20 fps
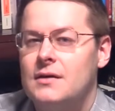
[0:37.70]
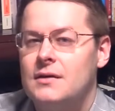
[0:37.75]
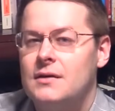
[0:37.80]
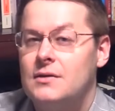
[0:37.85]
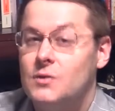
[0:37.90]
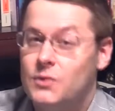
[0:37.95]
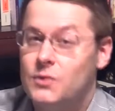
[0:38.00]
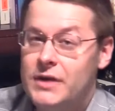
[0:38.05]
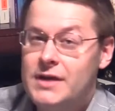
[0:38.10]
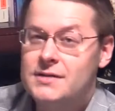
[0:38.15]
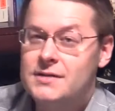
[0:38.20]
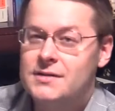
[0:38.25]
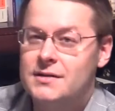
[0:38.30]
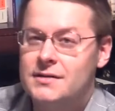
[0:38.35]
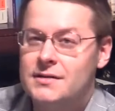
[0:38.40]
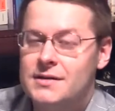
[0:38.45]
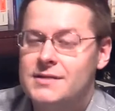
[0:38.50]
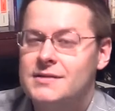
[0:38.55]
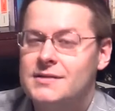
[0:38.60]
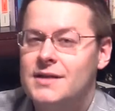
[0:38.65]
The
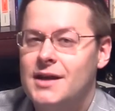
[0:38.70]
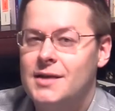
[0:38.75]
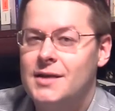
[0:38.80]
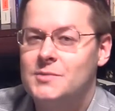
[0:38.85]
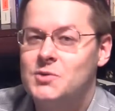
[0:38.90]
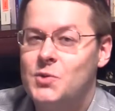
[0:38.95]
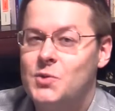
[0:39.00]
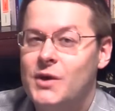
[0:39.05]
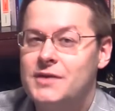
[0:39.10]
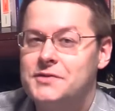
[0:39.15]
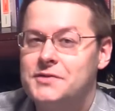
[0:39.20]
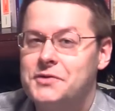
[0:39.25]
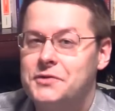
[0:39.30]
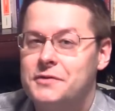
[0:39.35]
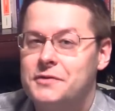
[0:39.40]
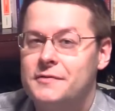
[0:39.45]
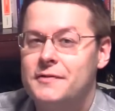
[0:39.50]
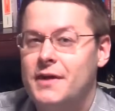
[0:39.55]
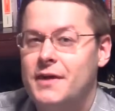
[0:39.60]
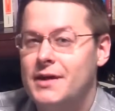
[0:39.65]
reason Islam's Western
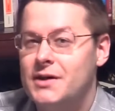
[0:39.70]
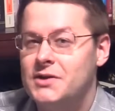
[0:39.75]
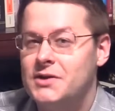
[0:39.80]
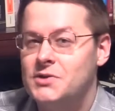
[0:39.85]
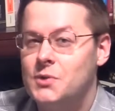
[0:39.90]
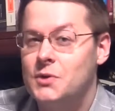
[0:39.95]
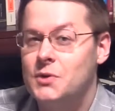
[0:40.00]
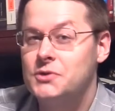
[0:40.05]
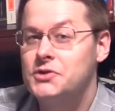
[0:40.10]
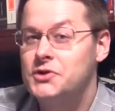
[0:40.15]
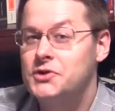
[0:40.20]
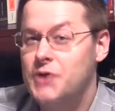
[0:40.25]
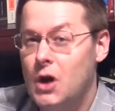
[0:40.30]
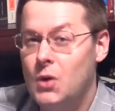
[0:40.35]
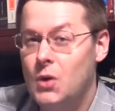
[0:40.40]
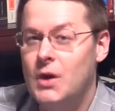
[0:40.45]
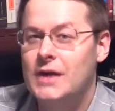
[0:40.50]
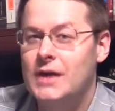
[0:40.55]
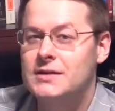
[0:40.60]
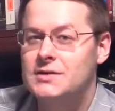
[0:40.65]
defenders won't
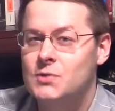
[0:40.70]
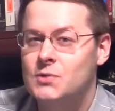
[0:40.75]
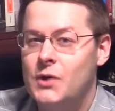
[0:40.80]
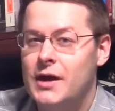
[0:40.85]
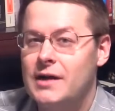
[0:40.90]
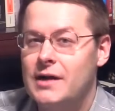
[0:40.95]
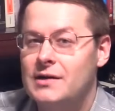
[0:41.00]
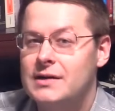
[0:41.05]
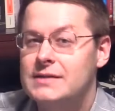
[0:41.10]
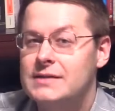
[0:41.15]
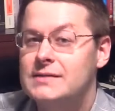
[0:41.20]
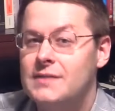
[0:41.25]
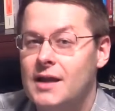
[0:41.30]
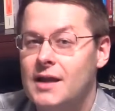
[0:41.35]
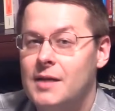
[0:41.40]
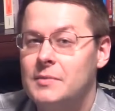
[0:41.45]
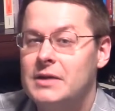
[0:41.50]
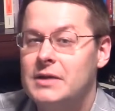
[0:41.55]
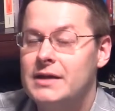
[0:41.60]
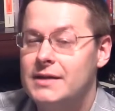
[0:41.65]
show us where
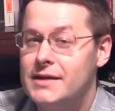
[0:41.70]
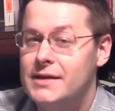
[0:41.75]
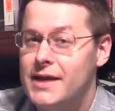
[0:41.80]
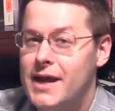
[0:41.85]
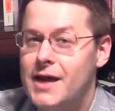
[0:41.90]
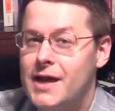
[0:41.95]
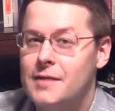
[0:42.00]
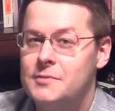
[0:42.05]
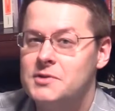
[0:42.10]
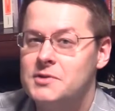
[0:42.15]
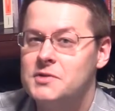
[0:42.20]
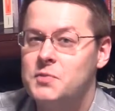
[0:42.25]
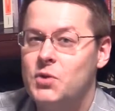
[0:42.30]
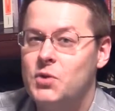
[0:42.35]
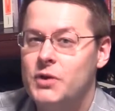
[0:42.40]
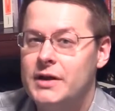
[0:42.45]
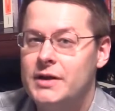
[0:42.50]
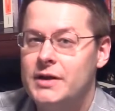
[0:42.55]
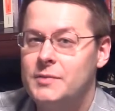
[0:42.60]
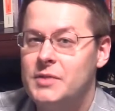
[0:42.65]
Islam condemns
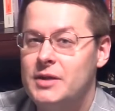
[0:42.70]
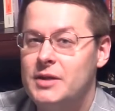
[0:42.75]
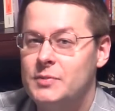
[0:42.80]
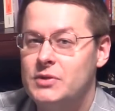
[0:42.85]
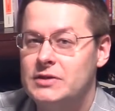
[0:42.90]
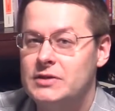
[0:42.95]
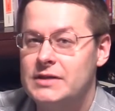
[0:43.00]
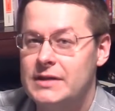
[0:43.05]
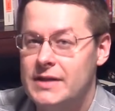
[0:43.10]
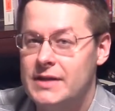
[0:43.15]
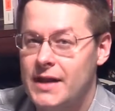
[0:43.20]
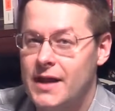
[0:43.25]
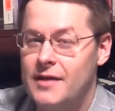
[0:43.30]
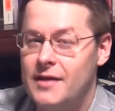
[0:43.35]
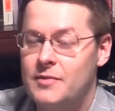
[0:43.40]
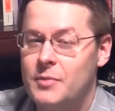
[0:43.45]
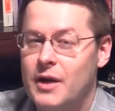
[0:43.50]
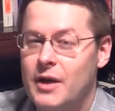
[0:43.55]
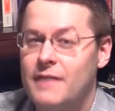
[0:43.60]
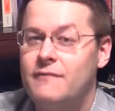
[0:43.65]
putting people to
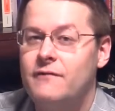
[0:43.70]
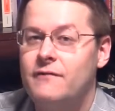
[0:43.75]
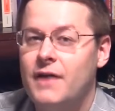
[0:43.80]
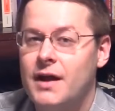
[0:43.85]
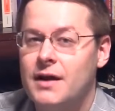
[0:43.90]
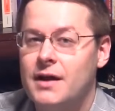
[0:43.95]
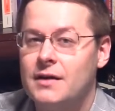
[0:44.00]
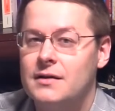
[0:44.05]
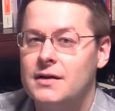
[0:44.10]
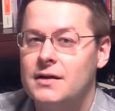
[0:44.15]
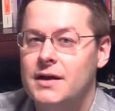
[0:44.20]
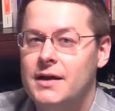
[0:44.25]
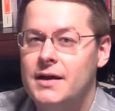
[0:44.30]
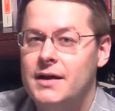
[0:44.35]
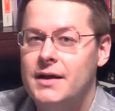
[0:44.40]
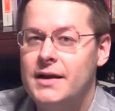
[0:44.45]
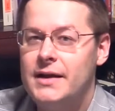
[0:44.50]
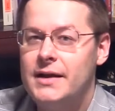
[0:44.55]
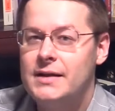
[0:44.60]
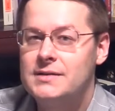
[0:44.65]
death by fire
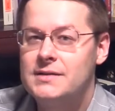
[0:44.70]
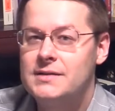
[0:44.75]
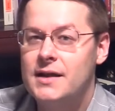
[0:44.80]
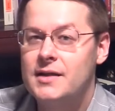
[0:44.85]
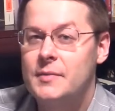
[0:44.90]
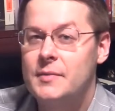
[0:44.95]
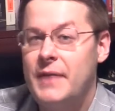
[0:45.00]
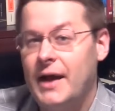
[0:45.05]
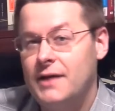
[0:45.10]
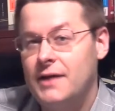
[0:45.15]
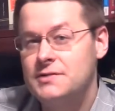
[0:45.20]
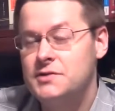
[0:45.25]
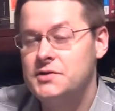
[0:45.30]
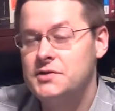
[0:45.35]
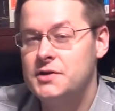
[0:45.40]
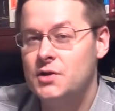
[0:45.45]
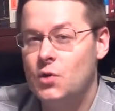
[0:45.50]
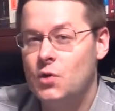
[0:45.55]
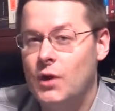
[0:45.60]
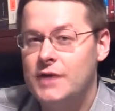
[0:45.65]
is that the passage
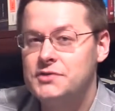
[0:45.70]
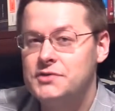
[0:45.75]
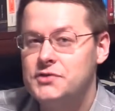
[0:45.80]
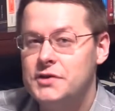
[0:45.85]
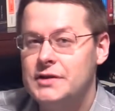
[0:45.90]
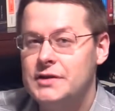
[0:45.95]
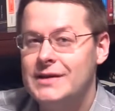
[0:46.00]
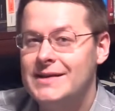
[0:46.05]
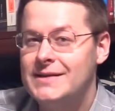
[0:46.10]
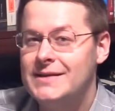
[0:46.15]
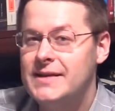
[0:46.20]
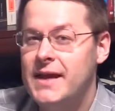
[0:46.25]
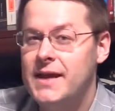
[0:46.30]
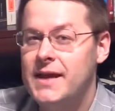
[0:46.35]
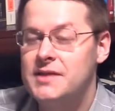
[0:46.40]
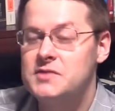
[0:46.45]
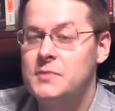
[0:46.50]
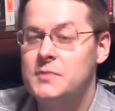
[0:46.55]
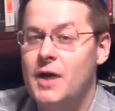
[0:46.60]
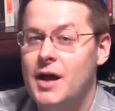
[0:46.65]
in question
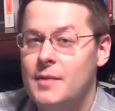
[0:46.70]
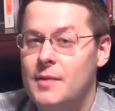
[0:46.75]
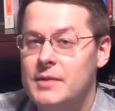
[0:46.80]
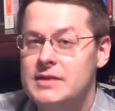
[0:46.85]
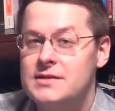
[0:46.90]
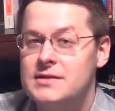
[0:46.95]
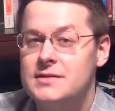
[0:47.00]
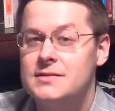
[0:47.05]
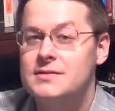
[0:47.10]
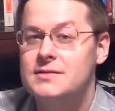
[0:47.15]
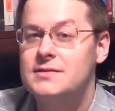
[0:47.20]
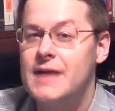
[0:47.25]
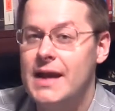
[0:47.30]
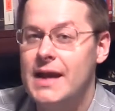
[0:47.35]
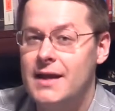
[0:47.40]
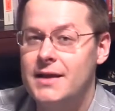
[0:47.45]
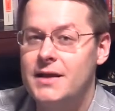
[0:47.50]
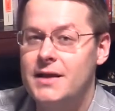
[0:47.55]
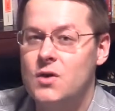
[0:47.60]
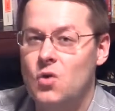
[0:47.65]
contains Muhammad's
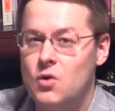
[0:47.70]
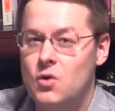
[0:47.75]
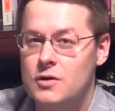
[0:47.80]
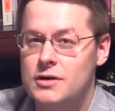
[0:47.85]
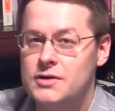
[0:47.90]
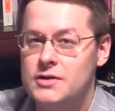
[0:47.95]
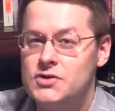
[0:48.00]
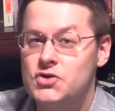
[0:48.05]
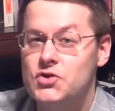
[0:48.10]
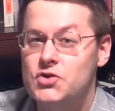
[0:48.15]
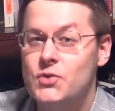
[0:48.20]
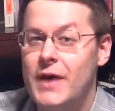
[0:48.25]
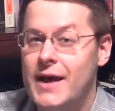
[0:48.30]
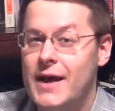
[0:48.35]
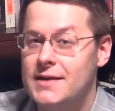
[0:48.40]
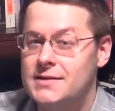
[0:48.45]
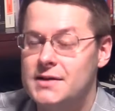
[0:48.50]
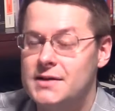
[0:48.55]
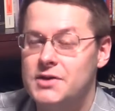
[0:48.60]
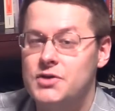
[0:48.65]
standing orders to
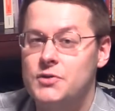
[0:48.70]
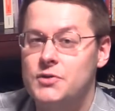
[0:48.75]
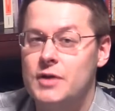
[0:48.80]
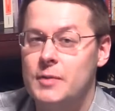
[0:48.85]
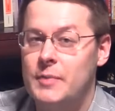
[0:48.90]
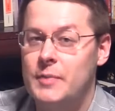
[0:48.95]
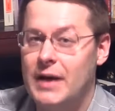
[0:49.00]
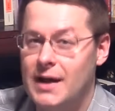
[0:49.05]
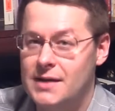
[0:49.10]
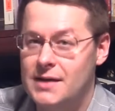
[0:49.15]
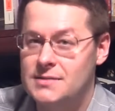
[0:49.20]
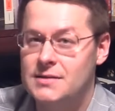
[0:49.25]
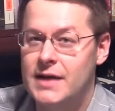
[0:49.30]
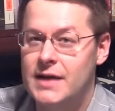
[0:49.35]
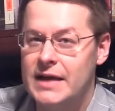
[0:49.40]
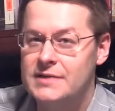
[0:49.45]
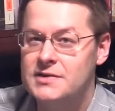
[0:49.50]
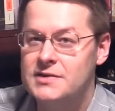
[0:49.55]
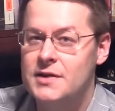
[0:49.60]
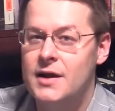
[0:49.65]
execute
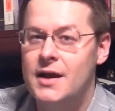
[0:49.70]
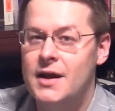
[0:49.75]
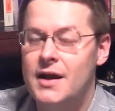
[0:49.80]
apostates,